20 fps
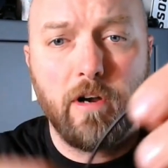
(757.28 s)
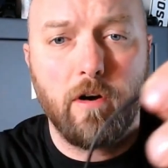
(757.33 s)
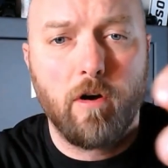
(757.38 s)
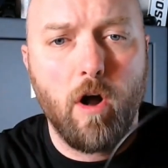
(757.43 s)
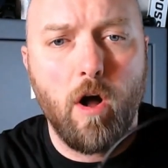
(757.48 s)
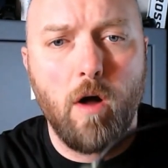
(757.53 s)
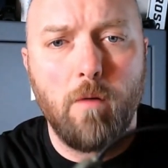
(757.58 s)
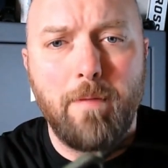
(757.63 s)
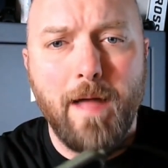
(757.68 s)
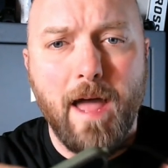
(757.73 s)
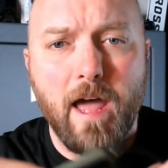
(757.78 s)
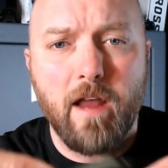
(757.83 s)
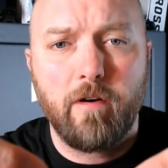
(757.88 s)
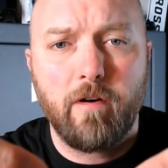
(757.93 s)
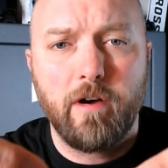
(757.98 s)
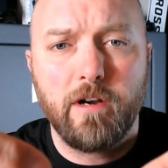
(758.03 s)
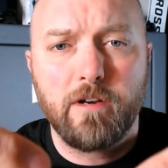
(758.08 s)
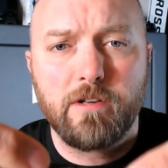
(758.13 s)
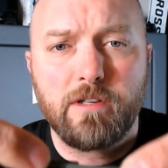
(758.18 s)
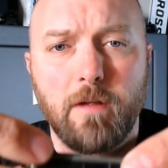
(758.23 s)
or all
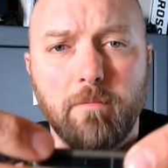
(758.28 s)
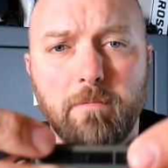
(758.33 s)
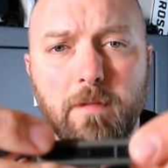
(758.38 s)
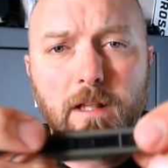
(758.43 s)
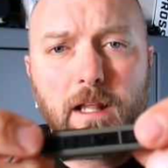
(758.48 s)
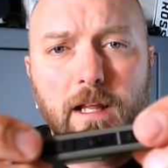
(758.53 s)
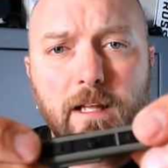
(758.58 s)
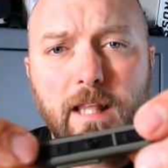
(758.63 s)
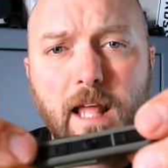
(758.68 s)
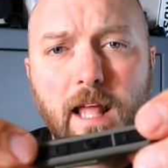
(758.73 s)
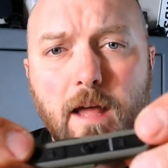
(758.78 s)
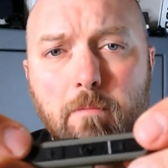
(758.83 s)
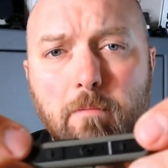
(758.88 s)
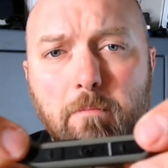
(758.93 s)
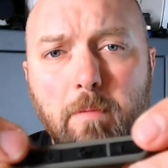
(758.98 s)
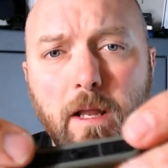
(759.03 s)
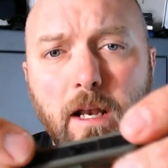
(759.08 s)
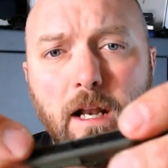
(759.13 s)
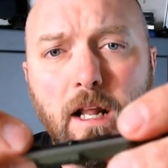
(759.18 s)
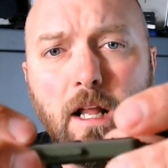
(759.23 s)
battery or something like that.
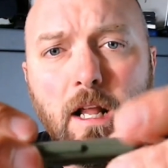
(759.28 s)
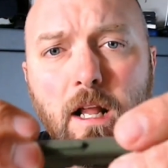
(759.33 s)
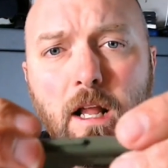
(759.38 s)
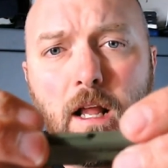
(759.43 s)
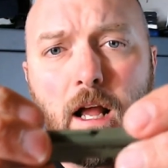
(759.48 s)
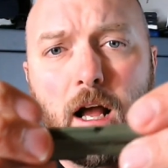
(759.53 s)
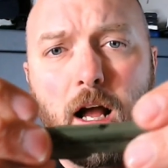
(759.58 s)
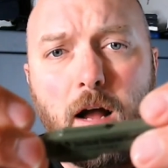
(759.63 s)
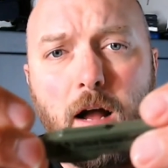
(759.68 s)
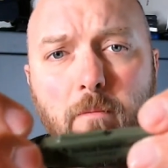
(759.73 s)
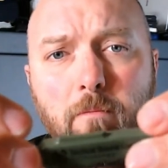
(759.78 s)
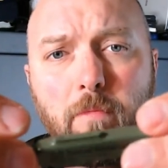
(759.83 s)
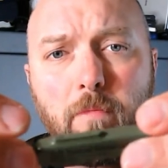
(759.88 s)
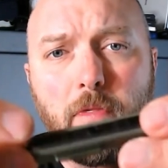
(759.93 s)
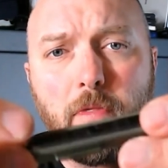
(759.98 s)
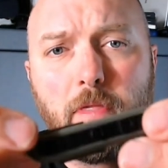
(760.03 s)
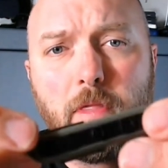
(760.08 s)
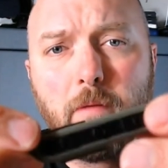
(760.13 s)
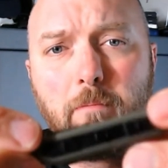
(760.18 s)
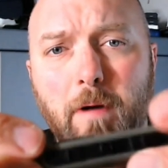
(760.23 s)
But
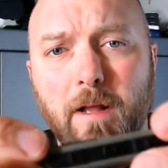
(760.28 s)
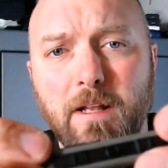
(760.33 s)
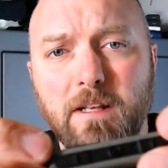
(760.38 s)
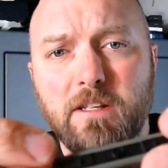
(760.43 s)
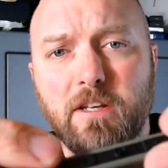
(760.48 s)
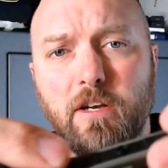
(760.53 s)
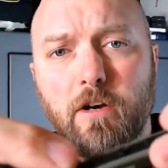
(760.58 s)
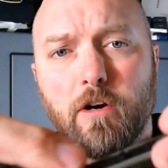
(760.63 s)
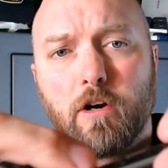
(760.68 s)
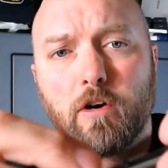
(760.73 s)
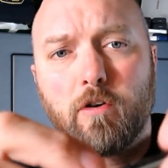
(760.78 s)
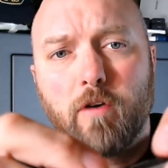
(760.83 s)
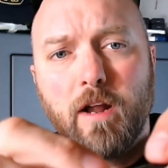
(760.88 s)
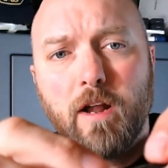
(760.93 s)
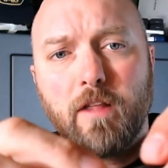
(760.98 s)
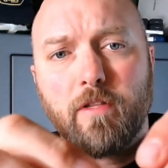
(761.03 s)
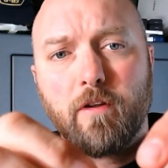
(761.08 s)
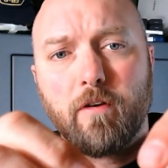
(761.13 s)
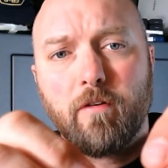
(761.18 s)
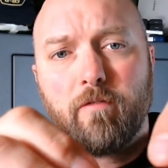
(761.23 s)
the buttons here are
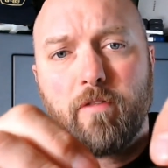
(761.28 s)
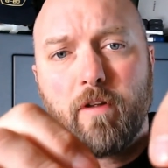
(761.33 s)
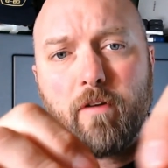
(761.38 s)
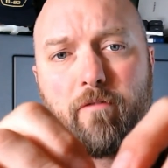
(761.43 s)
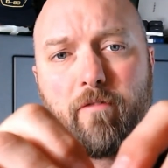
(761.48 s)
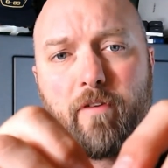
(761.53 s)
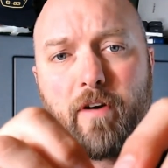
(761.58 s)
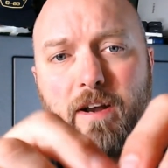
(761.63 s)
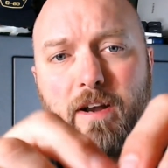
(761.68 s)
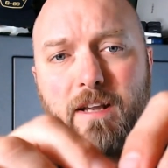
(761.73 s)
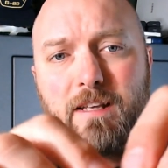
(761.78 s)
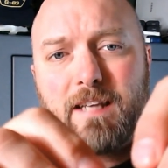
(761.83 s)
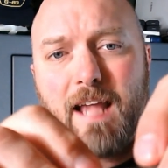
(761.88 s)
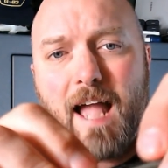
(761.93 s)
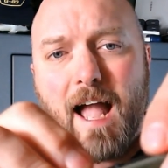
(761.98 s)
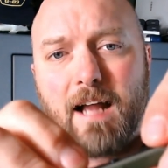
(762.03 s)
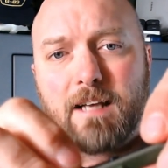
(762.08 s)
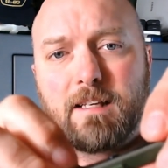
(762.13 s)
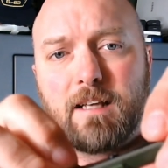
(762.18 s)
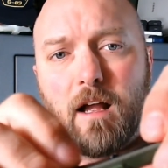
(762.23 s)
great. They're very
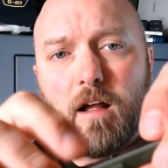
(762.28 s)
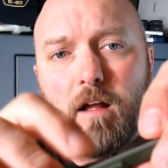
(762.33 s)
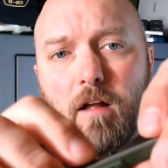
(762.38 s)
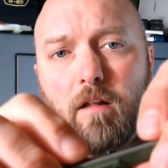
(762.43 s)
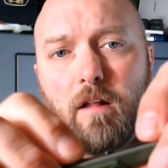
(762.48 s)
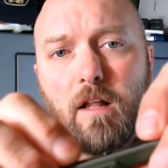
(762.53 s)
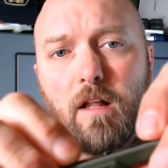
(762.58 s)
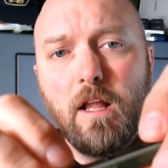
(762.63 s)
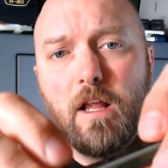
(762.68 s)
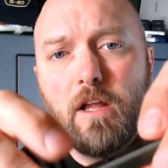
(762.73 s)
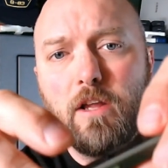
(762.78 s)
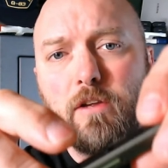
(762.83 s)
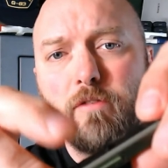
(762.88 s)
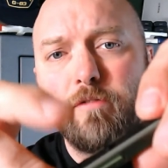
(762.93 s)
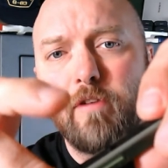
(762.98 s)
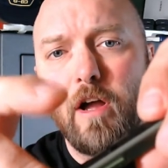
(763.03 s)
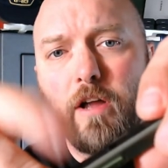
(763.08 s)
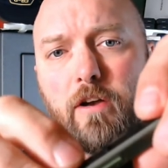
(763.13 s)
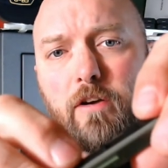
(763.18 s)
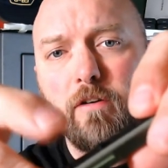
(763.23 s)
tactile. You've
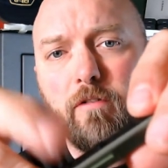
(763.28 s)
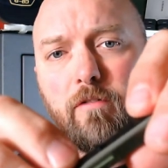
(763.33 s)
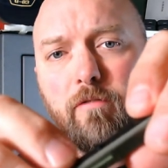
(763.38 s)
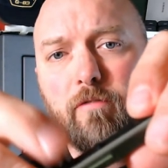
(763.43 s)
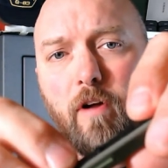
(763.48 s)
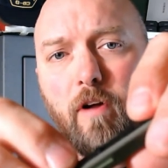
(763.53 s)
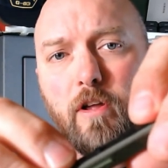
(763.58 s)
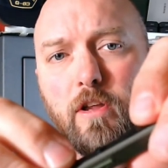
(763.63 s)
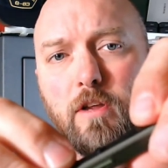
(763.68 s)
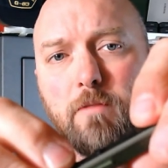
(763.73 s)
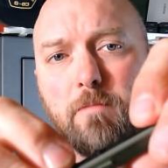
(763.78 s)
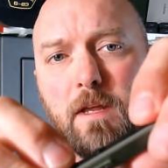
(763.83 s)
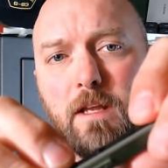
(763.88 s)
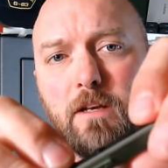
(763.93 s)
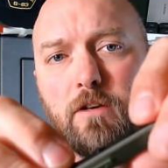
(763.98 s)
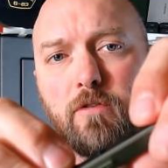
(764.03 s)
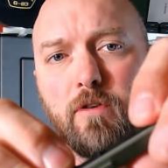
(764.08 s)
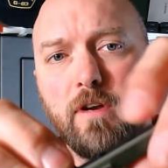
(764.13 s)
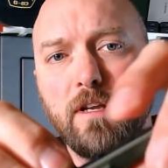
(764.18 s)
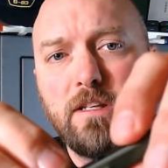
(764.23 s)
got your volume
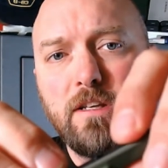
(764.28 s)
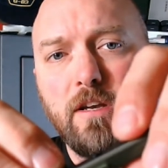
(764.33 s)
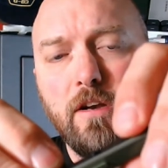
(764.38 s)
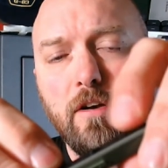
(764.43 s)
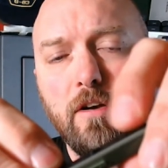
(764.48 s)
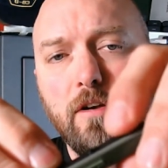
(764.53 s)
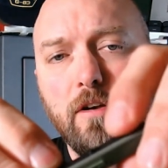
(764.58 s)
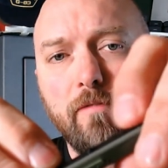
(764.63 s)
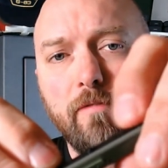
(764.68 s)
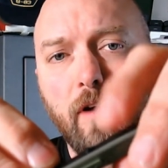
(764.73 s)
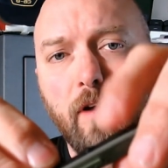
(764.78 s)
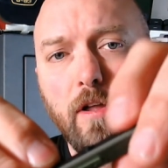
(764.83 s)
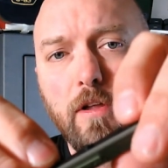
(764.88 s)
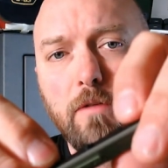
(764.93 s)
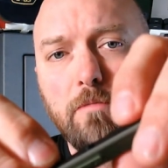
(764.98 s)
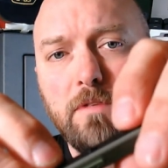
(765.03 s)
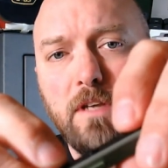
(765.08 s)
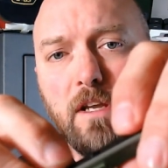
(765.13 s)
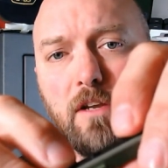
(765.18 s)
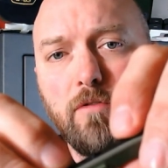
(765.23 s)
increase here, your
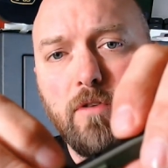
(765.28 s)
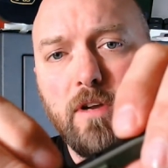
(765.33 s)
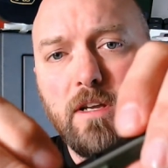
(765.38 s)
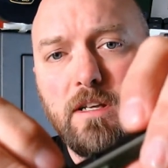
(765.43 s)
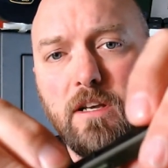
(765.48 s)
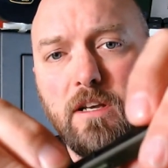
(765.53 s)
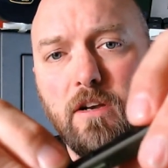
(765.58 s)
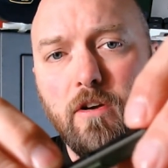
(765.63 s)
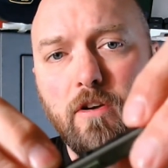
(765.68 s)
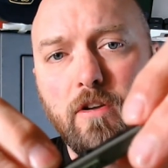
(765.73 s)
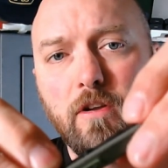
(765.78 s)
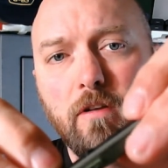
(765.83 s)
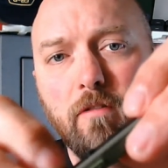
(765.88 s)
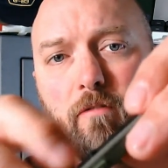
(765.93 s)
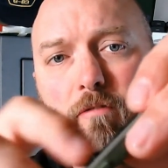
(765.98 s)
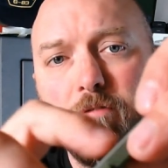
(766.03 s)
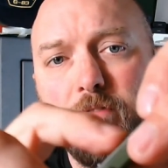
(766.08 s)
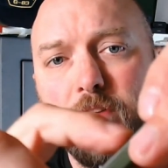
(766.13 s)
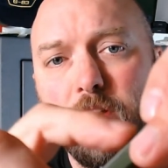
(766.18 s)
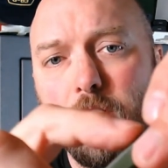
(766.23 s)
volume decrease here. You can
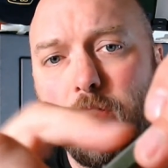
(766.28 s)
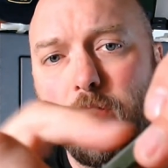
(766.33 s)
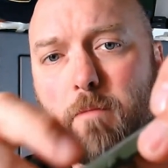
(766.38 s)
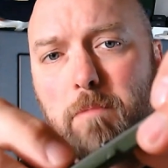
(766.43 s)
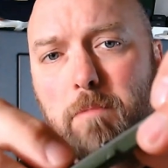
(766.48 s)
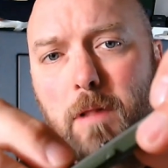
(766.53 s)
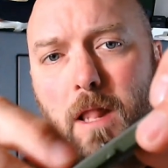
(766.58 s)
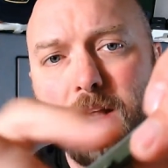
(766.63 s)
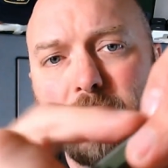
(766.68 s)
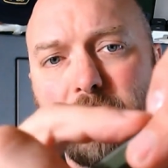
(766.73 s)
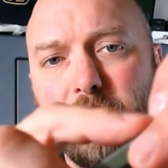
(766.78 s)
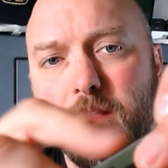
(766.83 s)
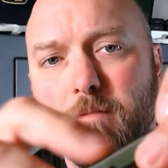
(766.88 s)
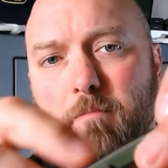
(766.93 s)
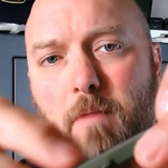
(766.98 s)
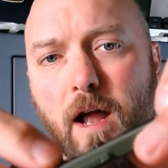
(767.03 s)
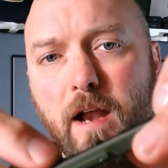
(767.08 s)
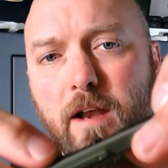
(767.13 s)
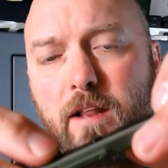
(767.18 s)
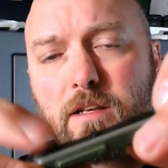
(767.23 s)
feel the plus and the
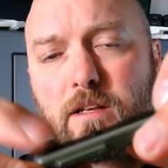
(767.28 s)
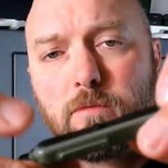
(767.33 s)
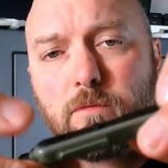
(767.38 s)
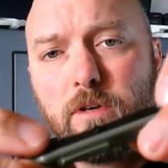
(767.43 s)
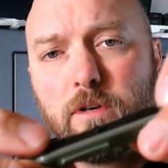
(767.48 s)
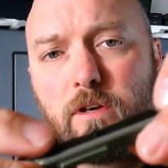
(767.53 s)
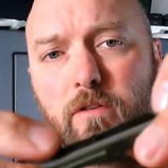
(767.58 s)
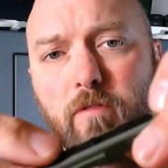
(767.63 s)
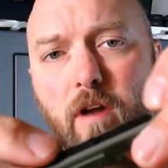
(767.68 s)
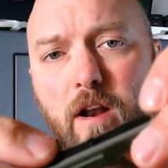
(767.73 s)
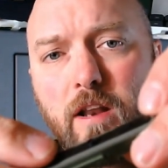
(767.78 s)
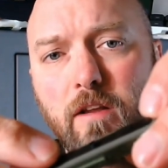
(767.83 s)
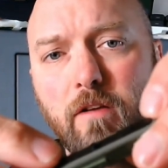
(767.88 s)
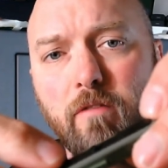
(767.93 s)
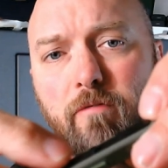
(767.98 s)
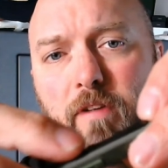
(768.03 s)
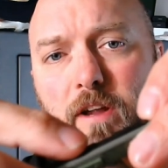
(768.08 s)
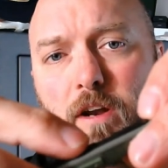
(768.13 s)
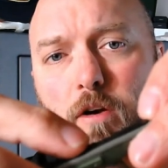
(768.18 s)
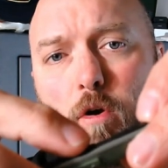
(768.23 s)
minus when you're running your
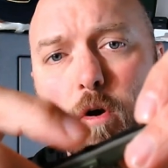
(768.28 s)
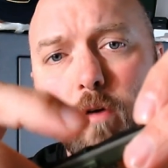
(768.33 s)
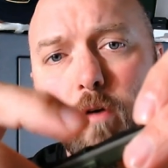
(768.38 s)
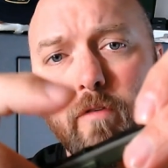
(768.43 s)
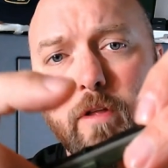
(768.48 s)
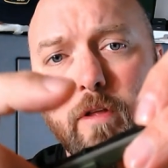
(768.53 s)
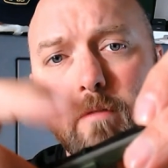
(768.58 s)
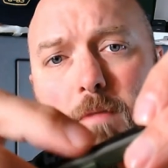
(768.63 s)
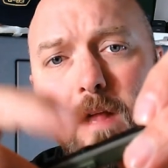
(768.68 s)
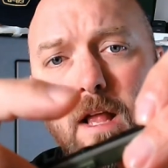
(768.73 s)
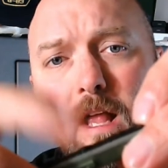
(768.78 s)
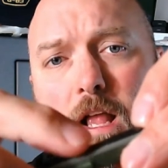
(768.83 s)
finger over them.